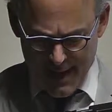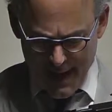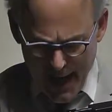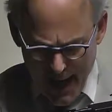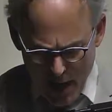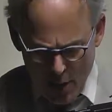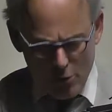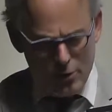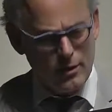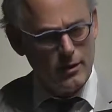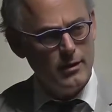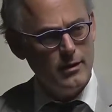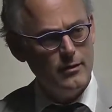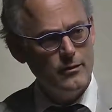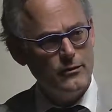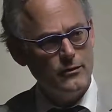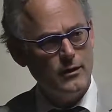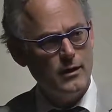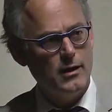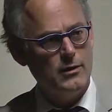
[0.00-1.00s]
how
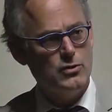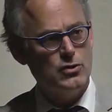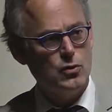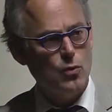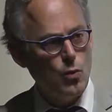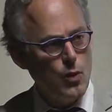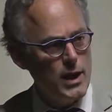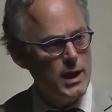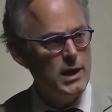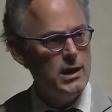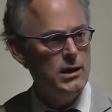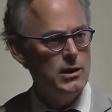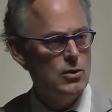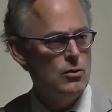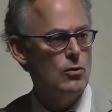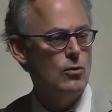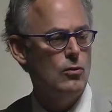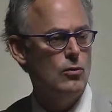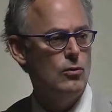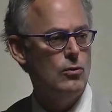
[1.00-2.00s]
does a 20
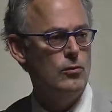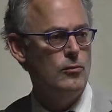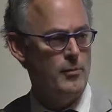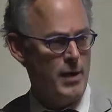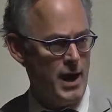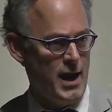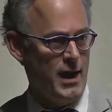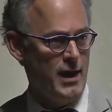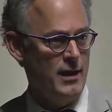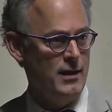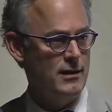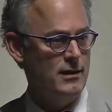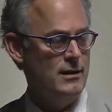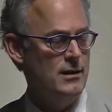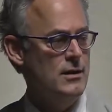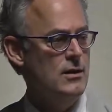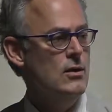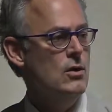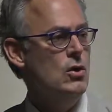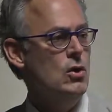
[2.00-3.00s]
year old man
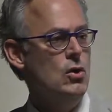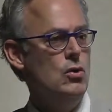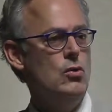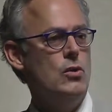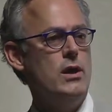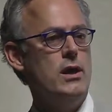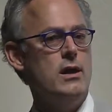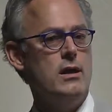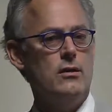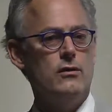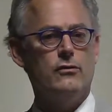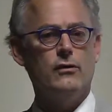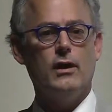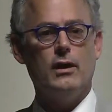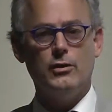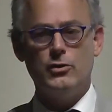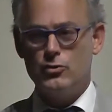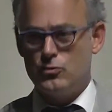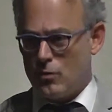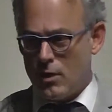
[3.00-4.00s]
who is
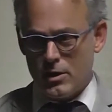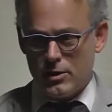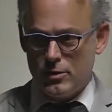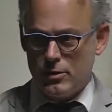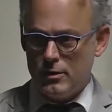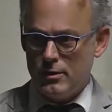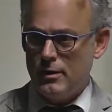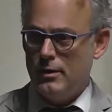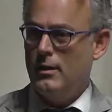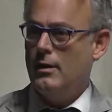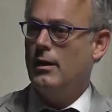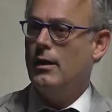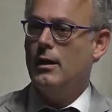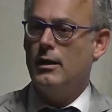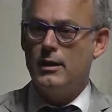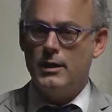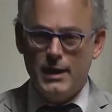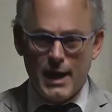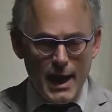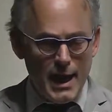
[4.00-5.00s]
a drunkard,
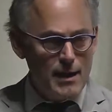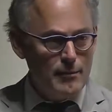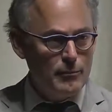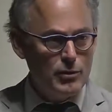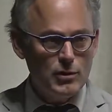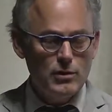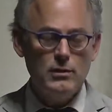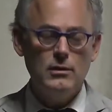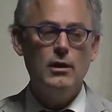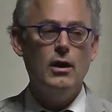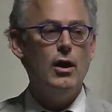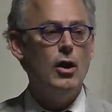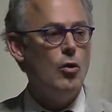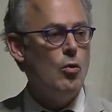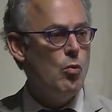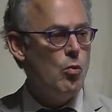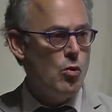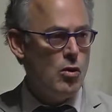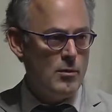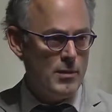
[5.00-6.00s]
a gambler, a
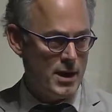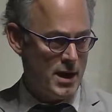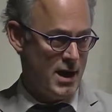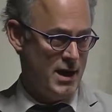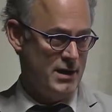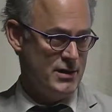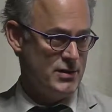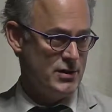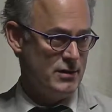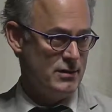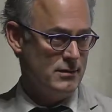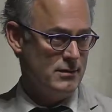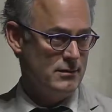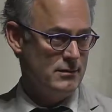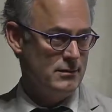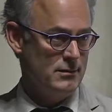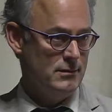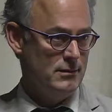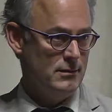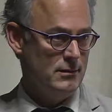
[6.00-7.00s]
womanizer,
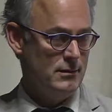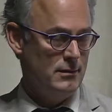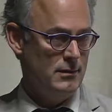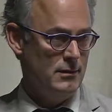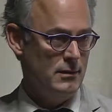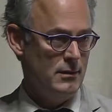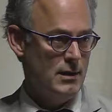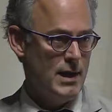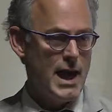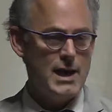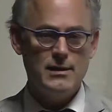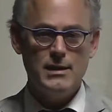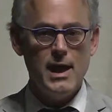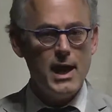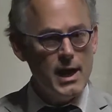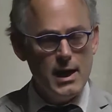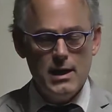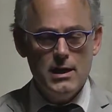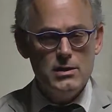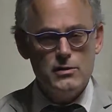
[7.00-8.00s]
at the
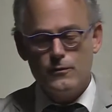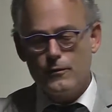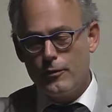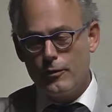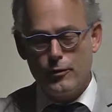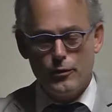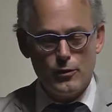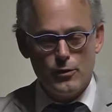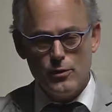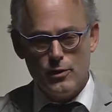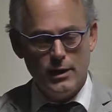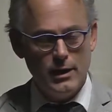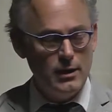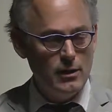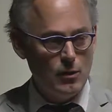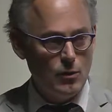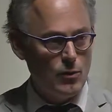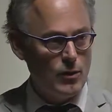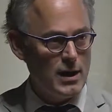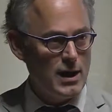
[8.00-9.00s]
age of
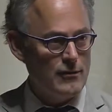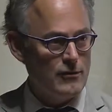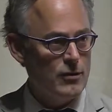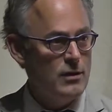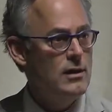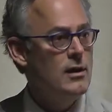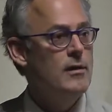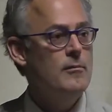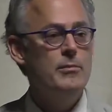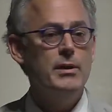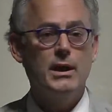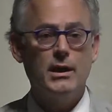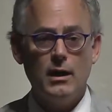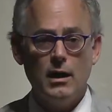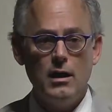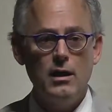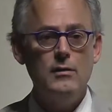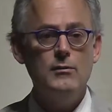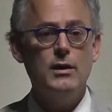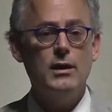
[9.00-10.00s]
30 or whatever,
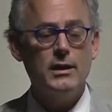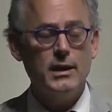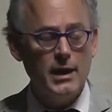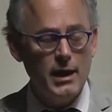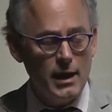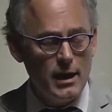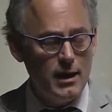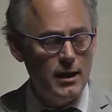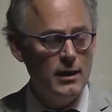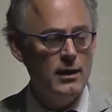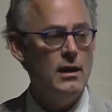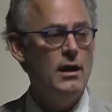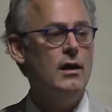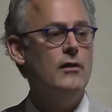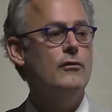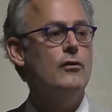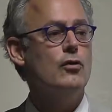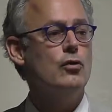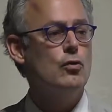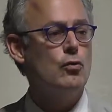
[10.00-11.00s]
become a king
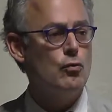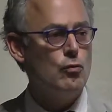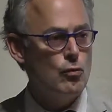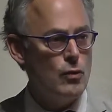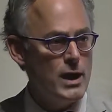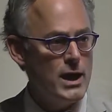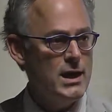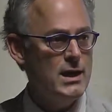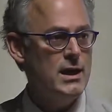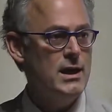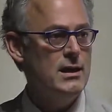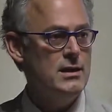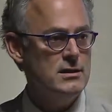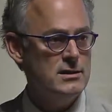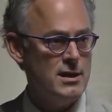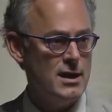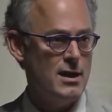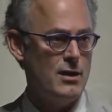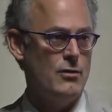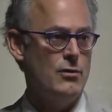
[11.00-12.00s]
of great
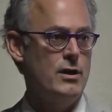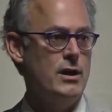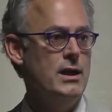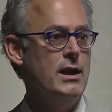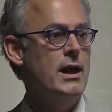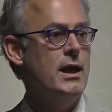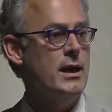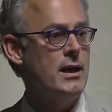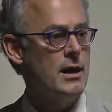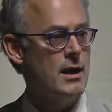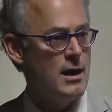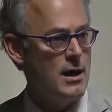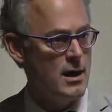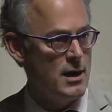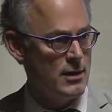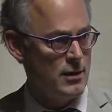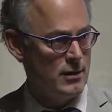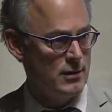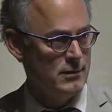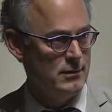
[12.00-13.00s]
integrity and
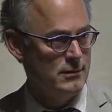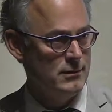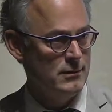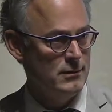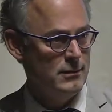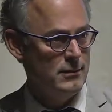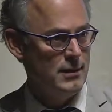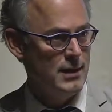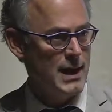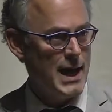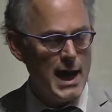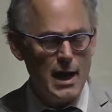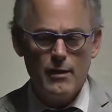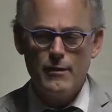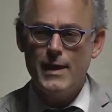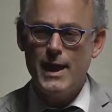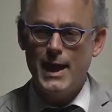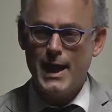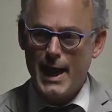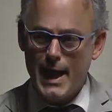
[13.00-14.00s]
honor? How
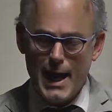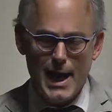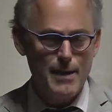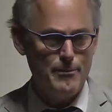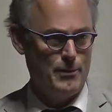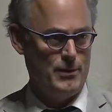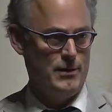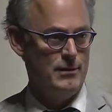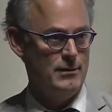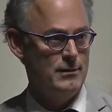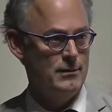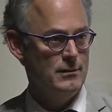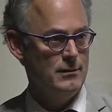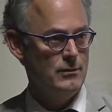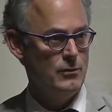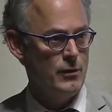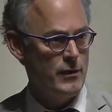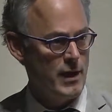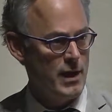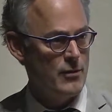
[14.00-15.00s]
did that happen
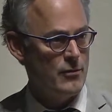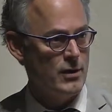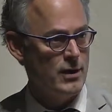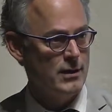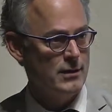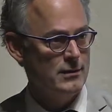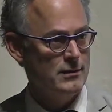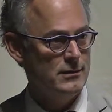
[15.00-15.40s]
with Henry?